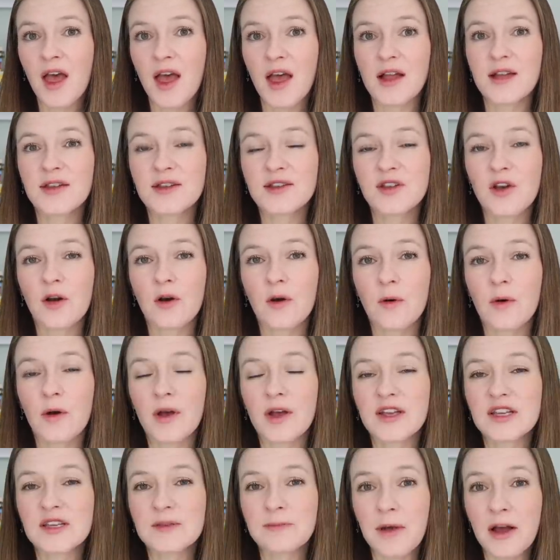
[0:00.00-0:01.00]
And so,
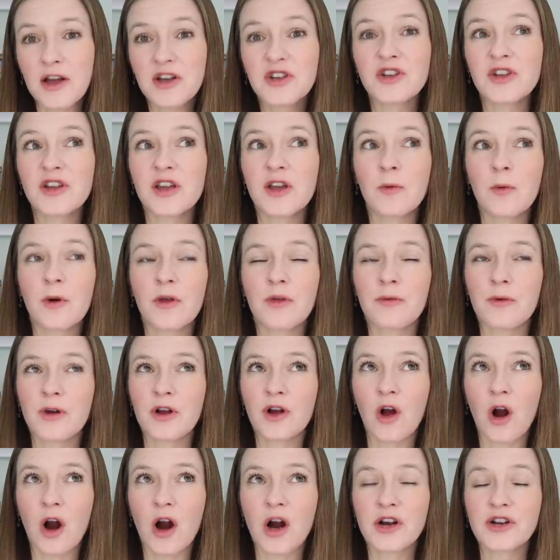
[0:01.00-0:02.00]
especially with
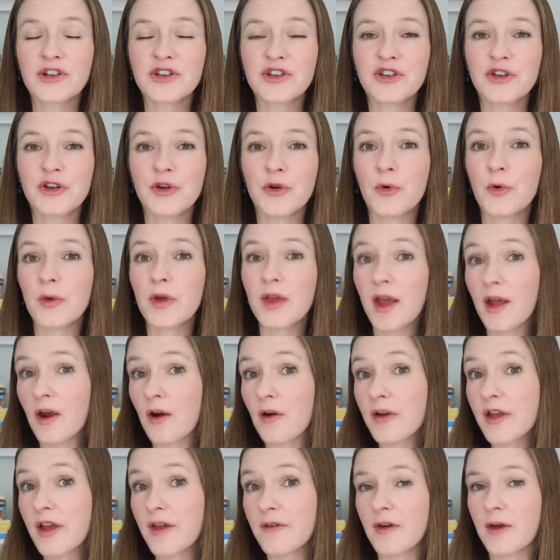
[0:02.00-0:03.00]
regard to
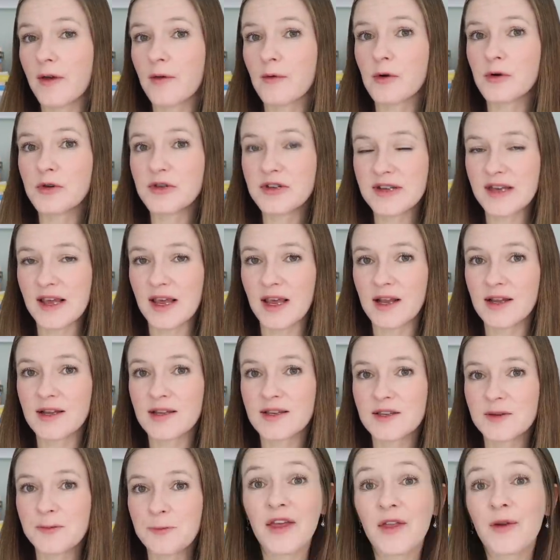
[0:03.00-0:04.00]
caregiving
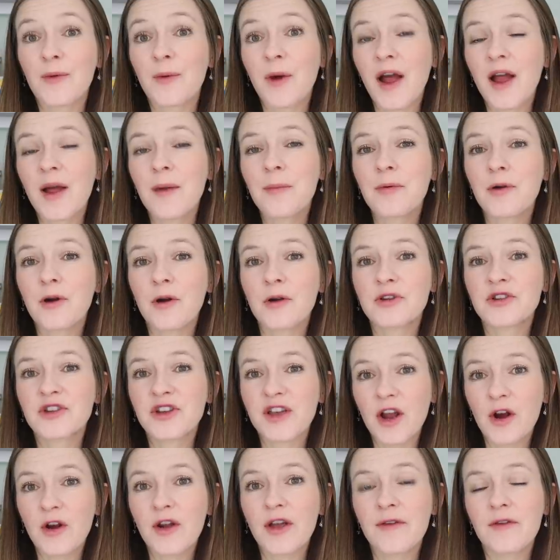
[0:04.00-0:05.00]
routines. In the RIE approach,
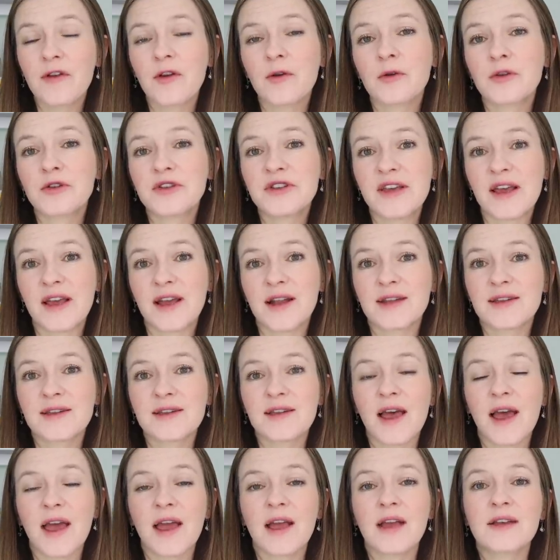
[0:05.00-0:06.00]
caregiving routines
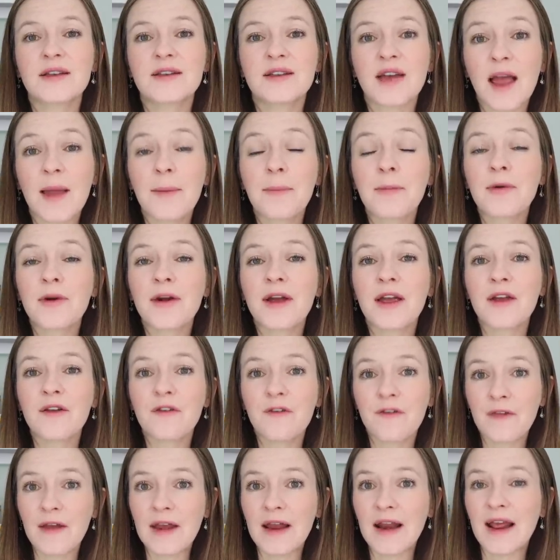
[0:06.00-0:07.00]
like diapering,
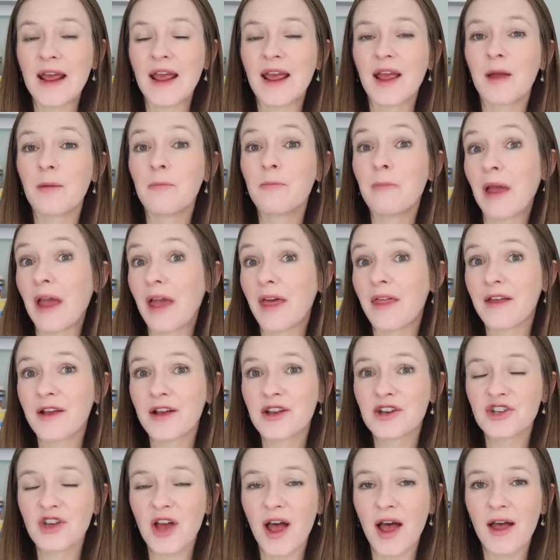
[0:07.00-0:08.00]
feeding, bathing
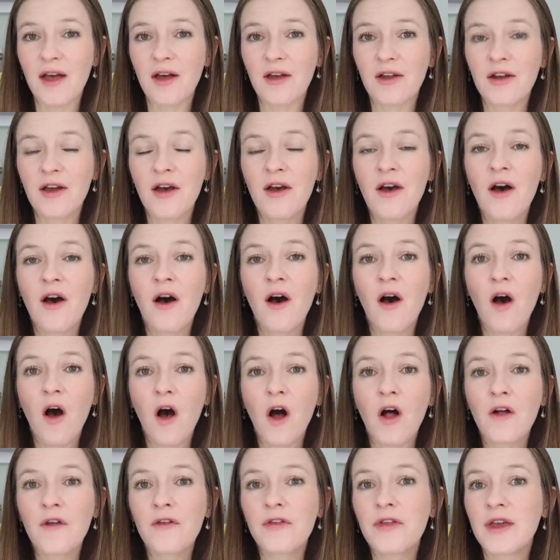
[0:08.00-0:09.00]
a child
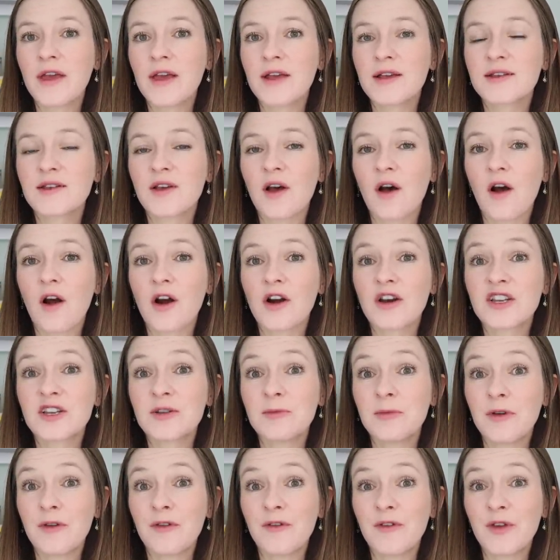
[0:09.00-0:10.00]
all of these are to
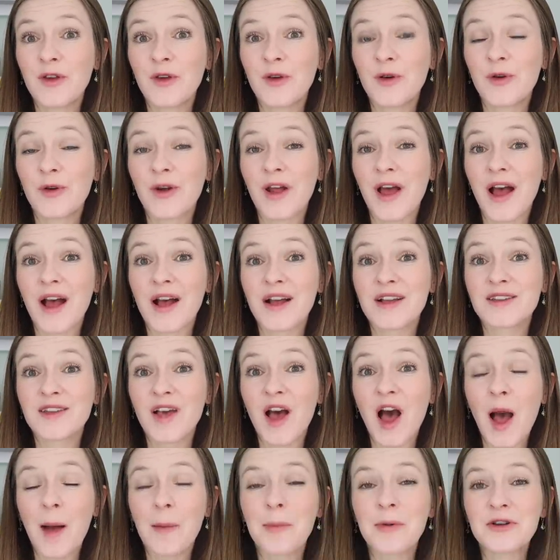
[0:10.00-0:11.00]
be viewed as
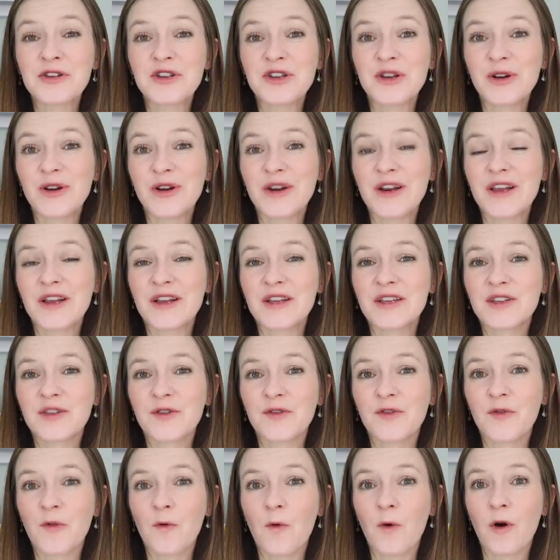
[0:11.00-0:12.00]
opportunities
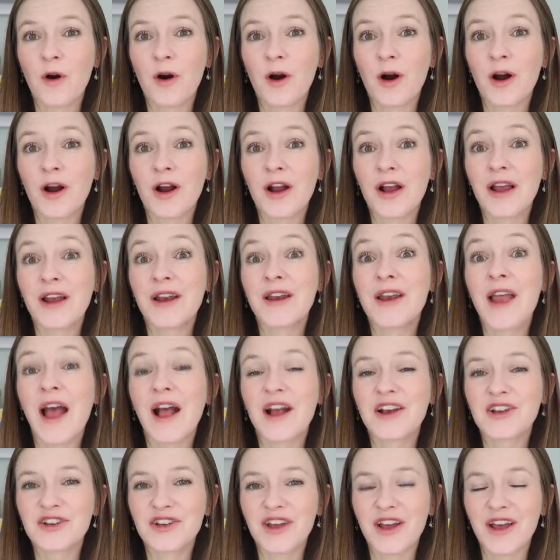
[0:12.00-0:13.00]
for
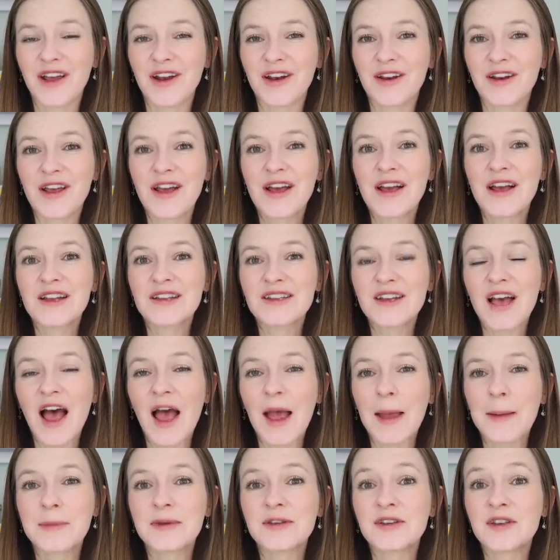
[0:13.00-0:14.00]
connection,
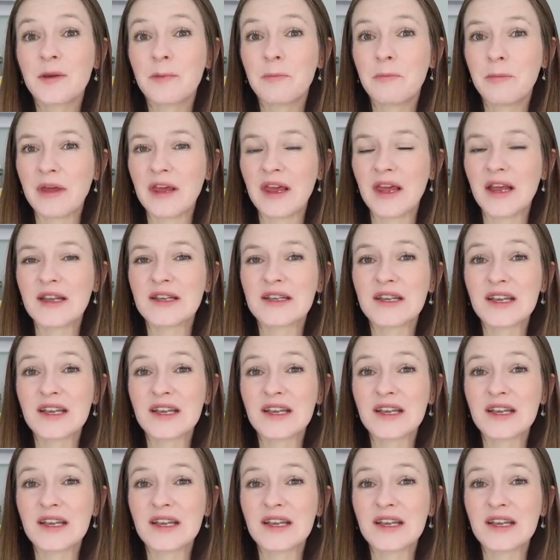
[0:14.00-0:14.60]
times to be